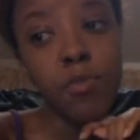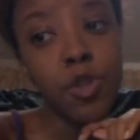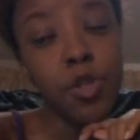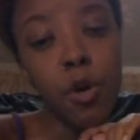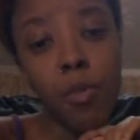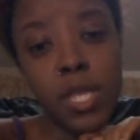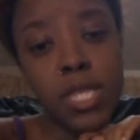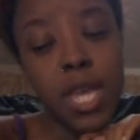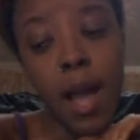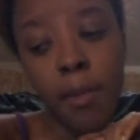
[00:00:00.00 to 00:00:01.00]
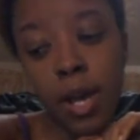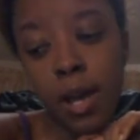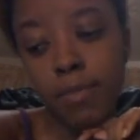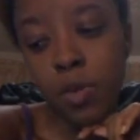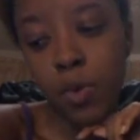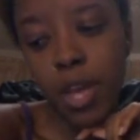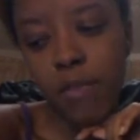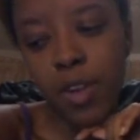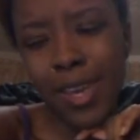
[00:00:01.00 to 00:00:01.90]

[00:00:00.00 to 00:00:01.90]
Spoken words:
when the time comes or whatever.